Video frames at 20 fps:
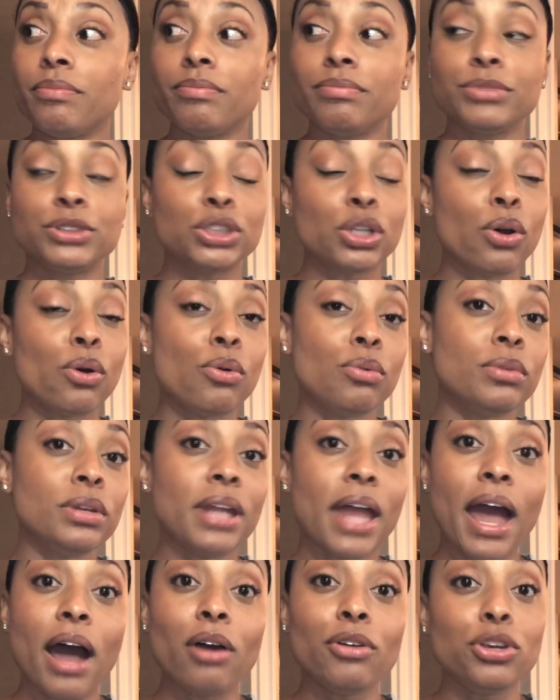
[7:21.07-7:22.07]
So
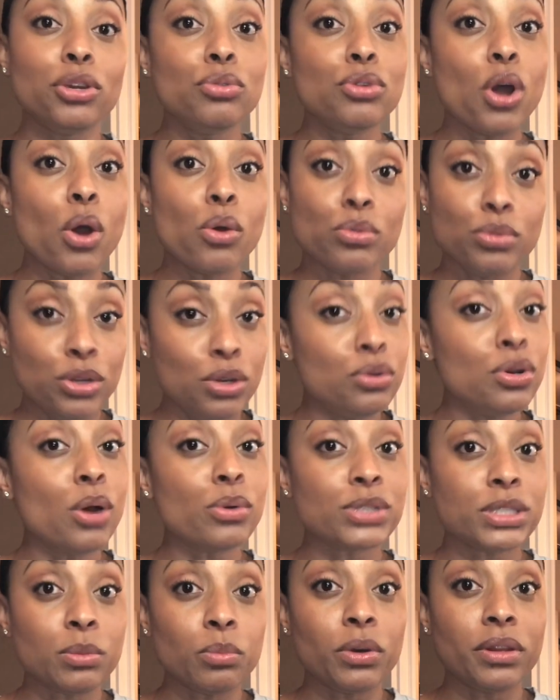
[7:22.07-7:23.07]
now you know
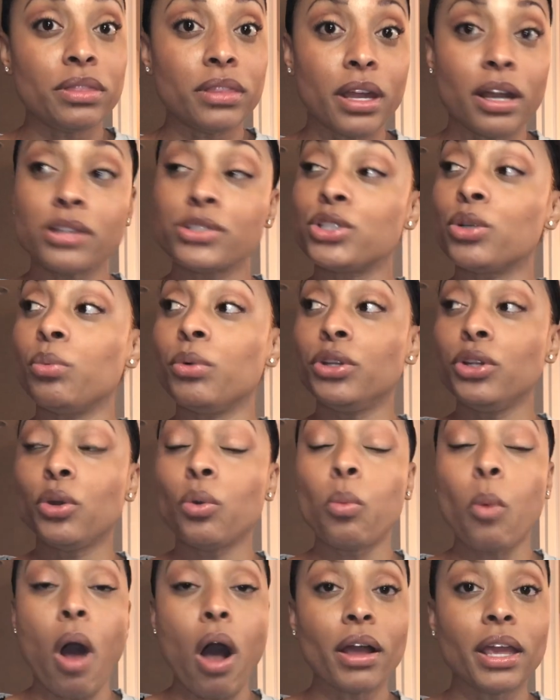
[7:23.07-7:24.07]
someone there. So when you're
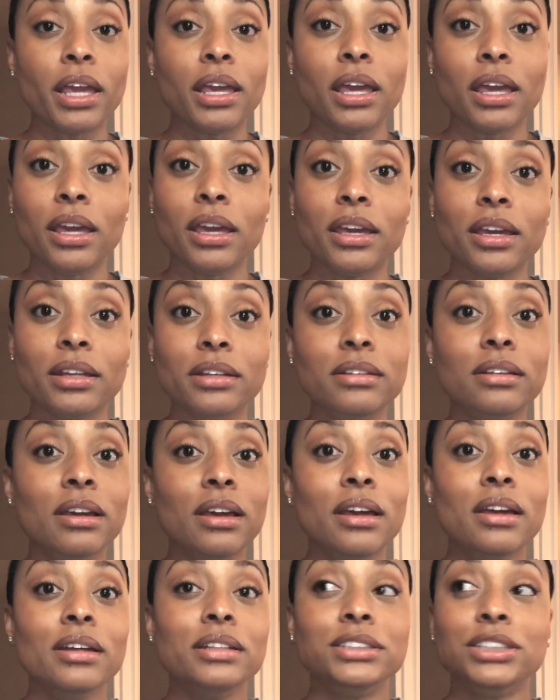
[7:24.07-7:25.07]
walking in
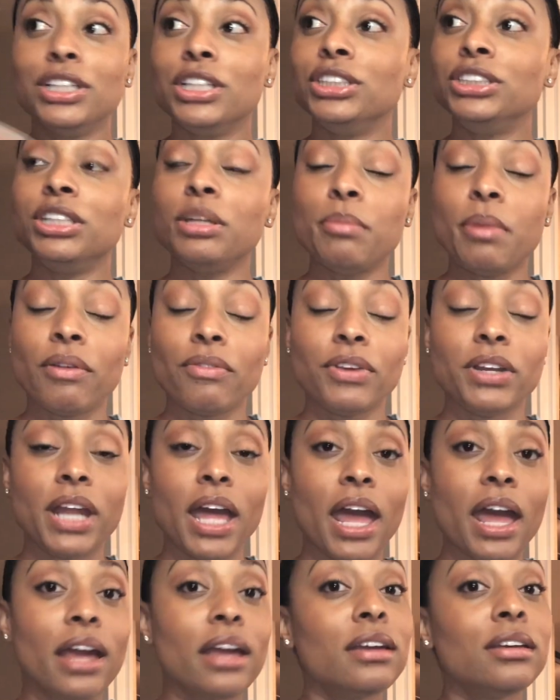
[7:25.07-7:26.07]
to the gym every
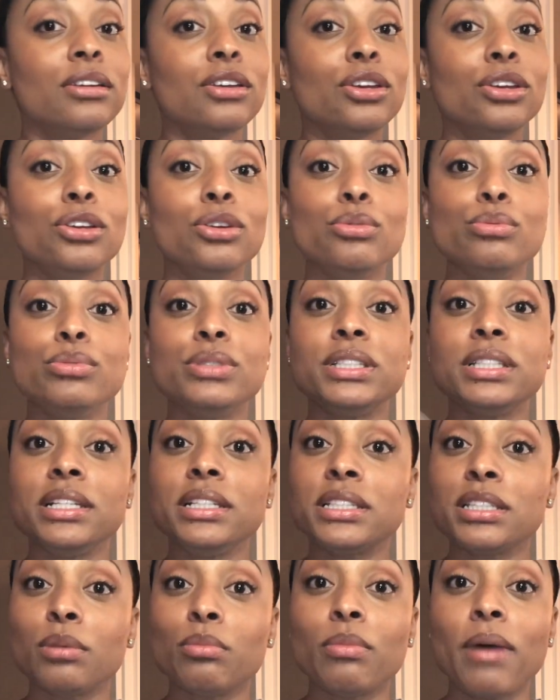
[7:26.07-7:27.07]
day, you see
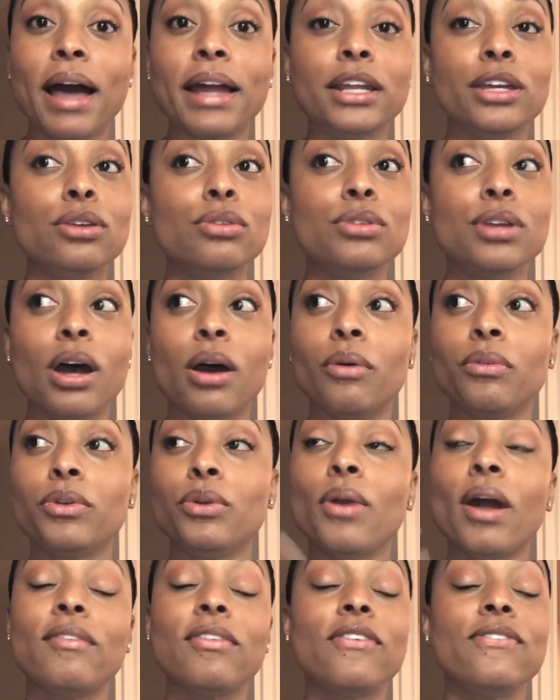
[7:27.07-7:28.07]
somebody
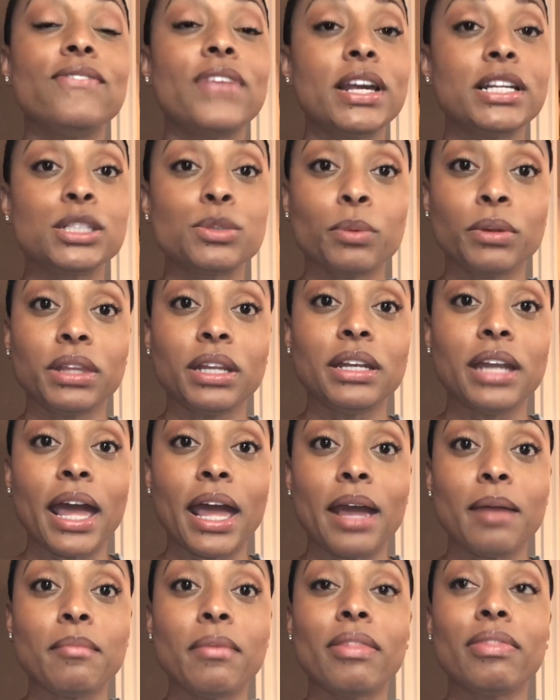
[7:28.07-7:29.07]
you have a face with a
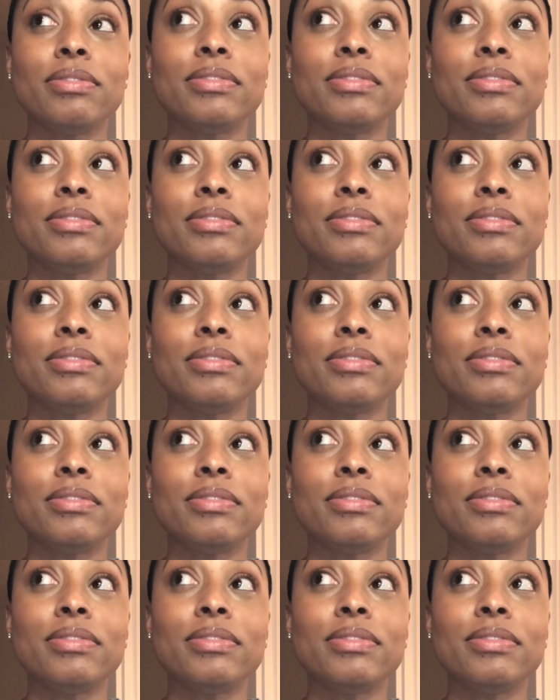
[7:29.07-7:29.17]
name.